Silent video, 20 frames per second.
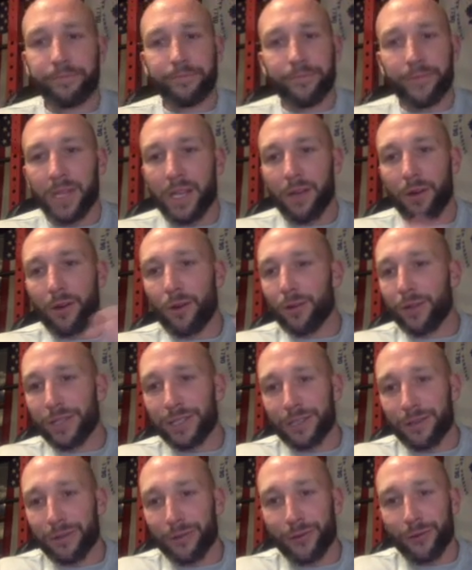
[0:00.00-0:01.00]
and all
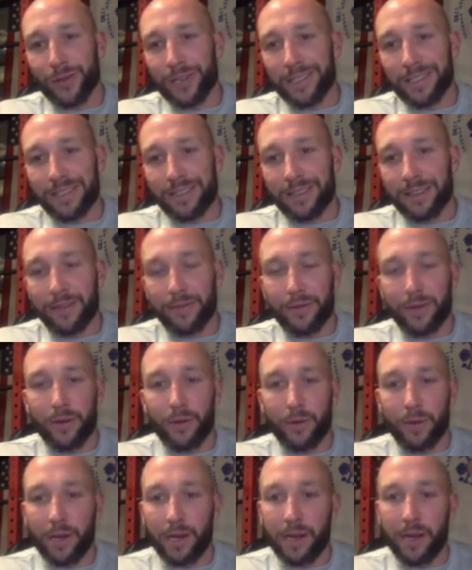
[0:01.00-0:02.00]
this other crazy stuff
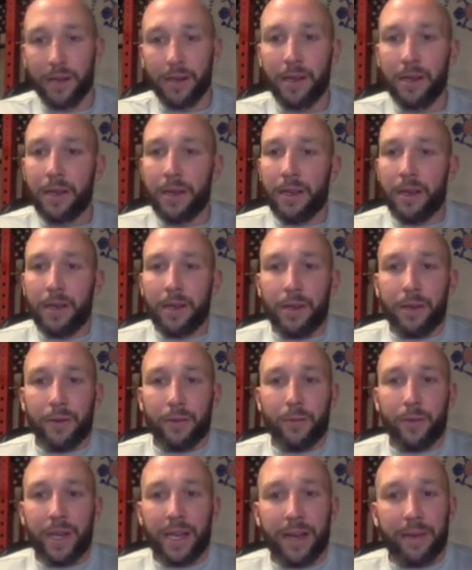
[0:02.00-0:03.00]
going on,
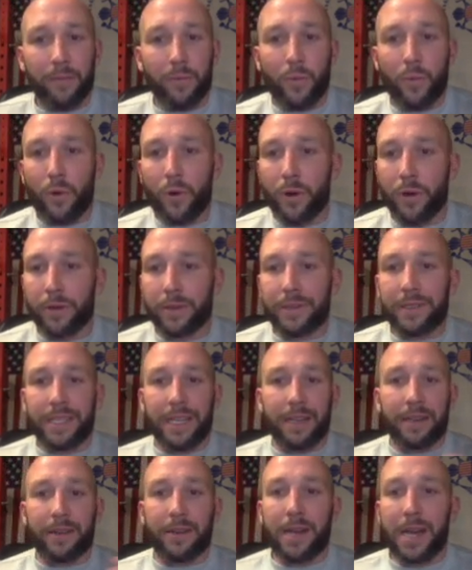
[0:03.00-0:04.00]
we have more
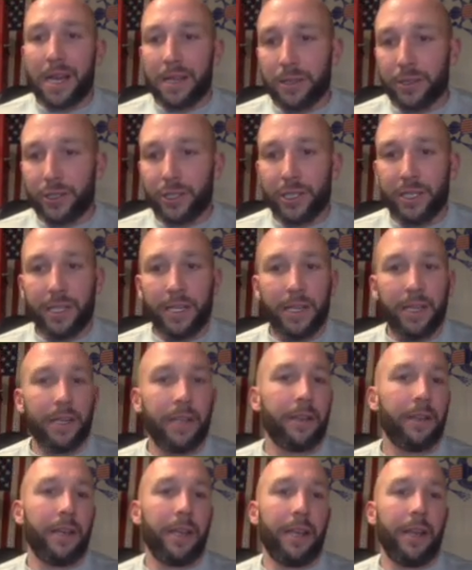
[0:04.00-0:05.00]
technology
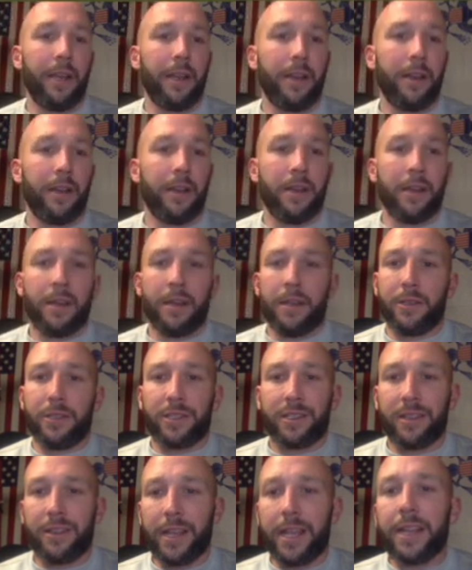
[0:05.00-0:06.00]
and
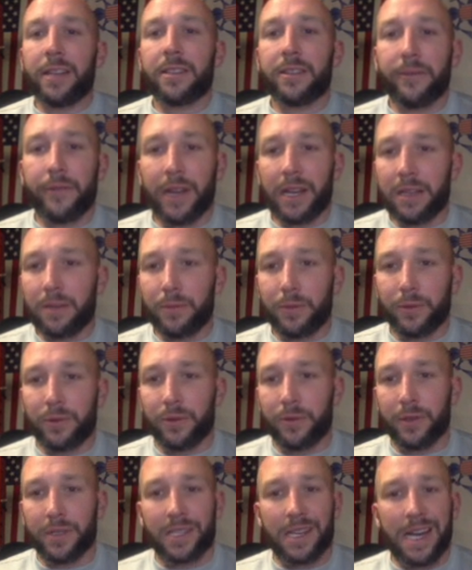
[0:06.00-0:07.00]
just things available
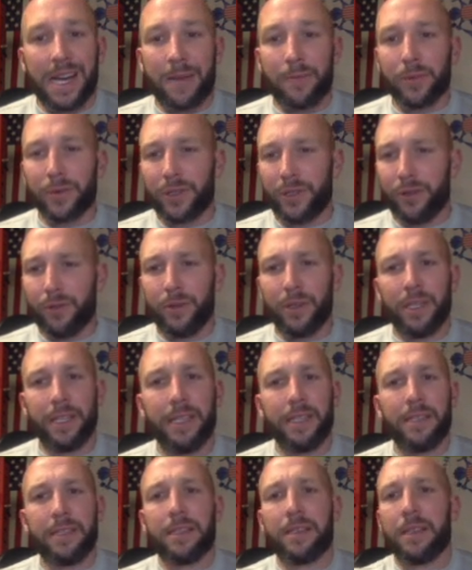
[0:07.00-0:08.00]
to us,
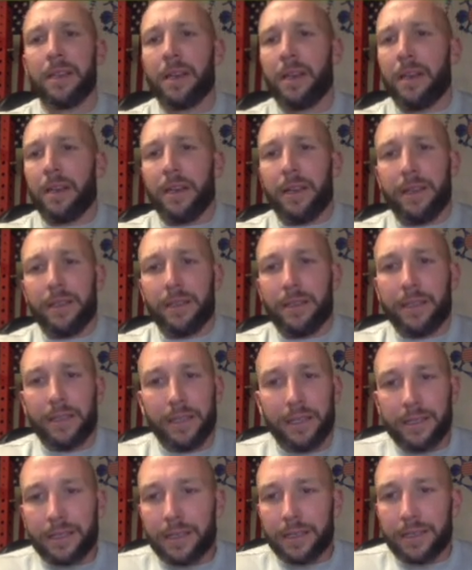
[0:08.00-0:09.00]
opportunities.
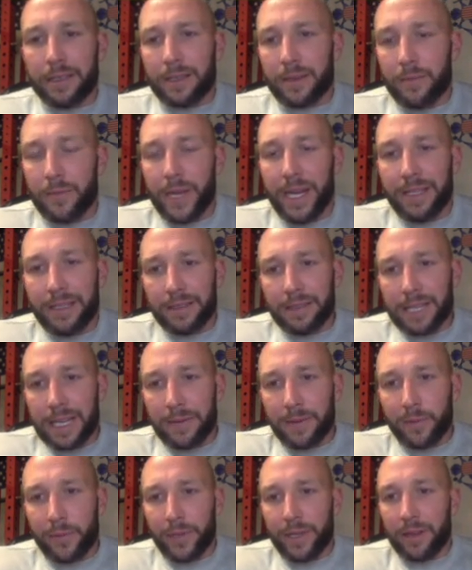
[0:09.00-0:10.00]
It's an amazing
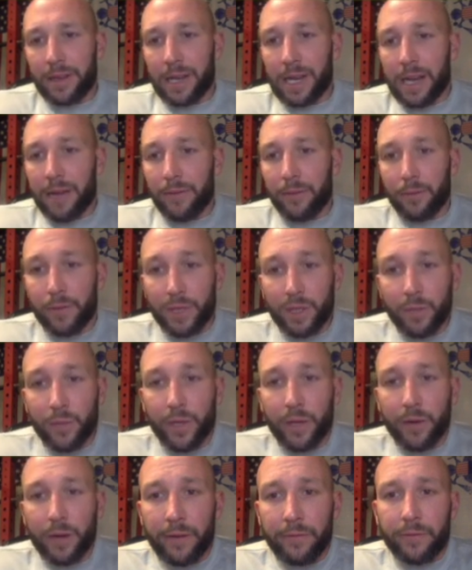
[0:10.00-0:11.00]
time to be alive, and we should
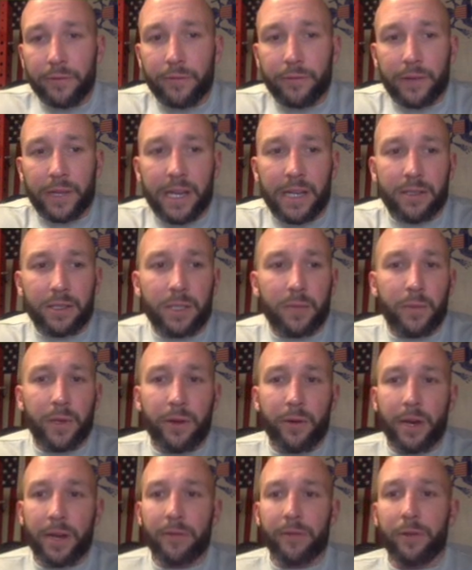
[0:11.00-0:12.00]
be grateful for that. Just
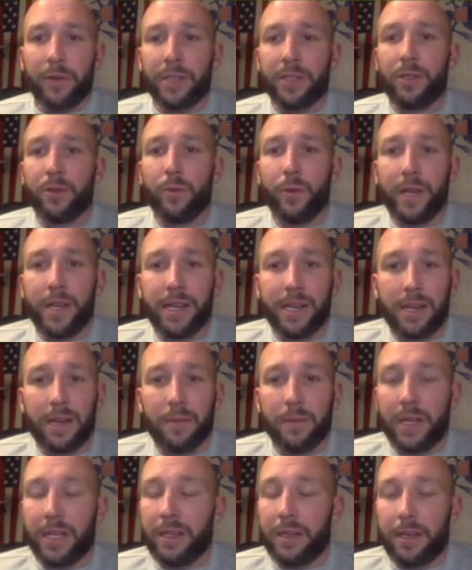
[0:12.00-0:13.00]
be grateful that you wake
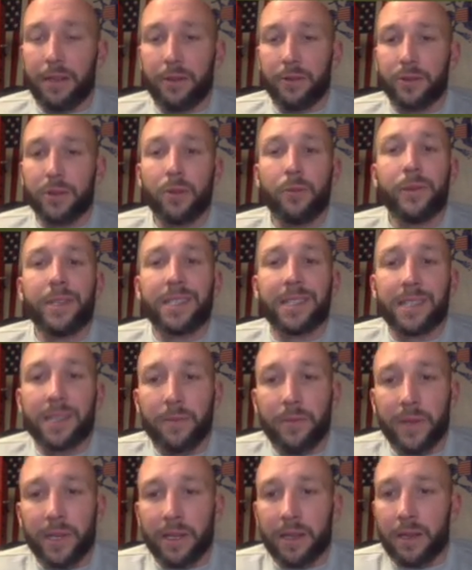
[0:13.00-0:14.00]
up, and there's always
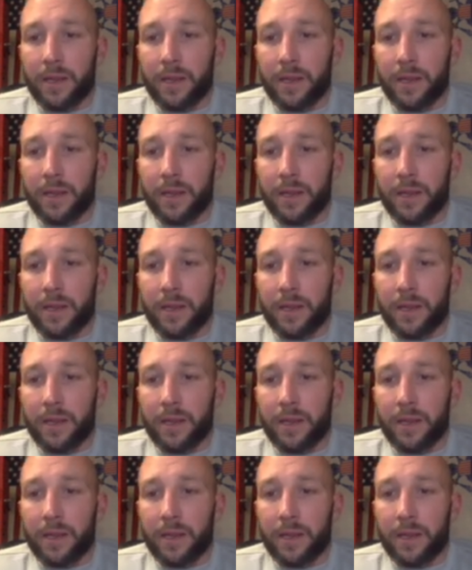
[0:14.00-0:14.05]
something.